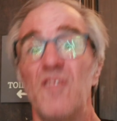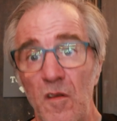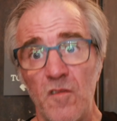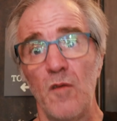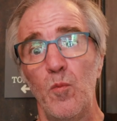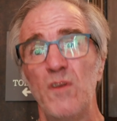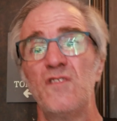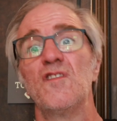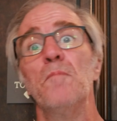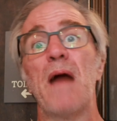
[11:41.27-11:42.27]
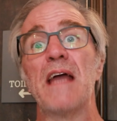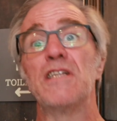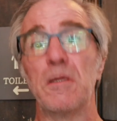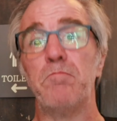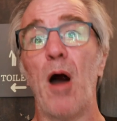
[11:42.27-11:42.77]
since it was the
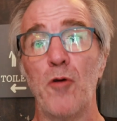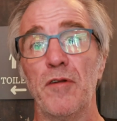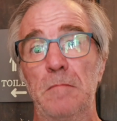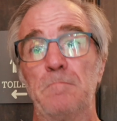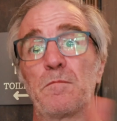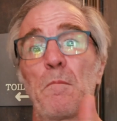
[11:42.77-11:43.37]
main component,